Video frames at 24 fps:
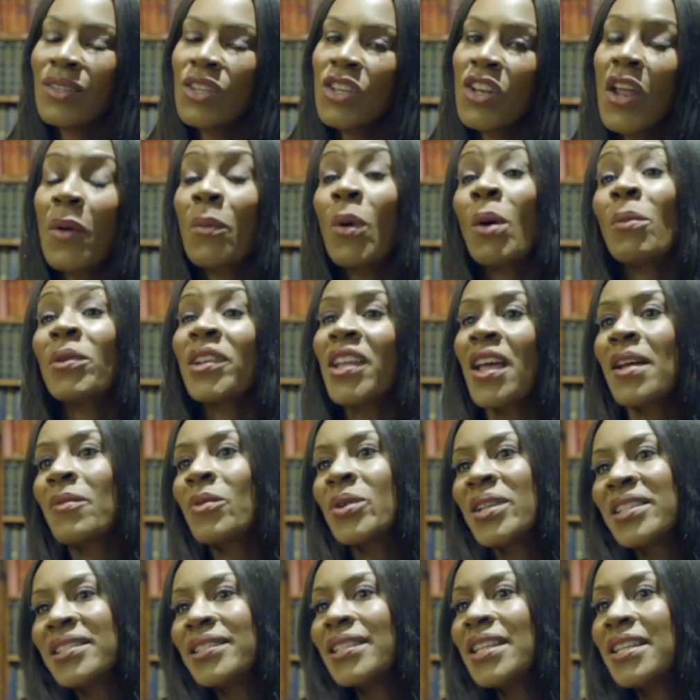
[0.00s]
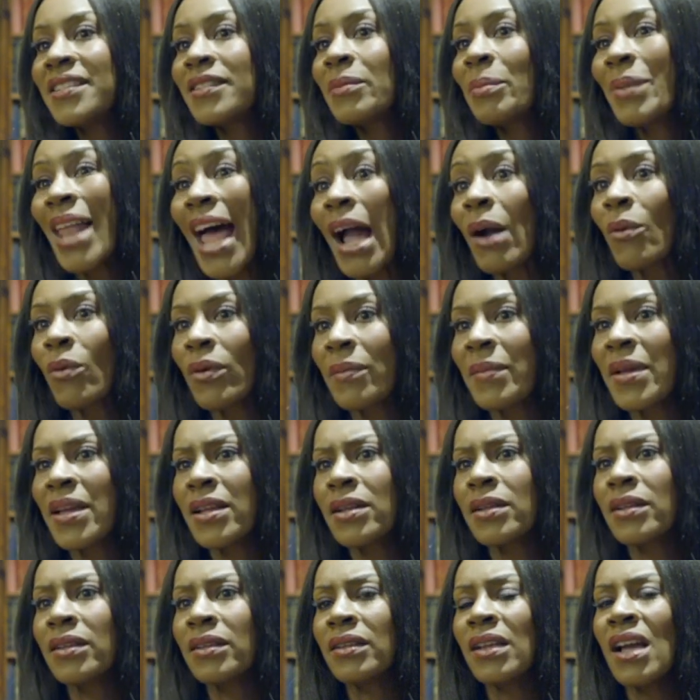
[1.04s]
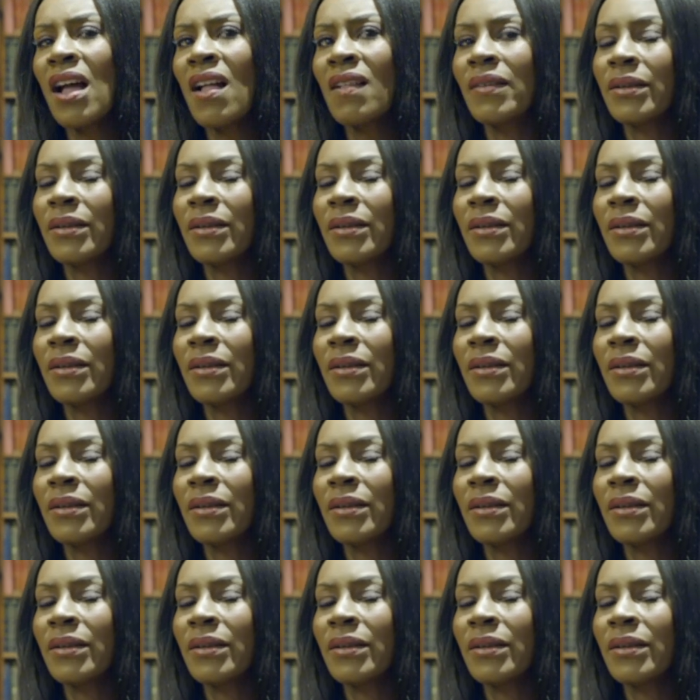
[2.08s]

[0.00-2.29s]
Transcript: you know, what would I want to see as a black woman?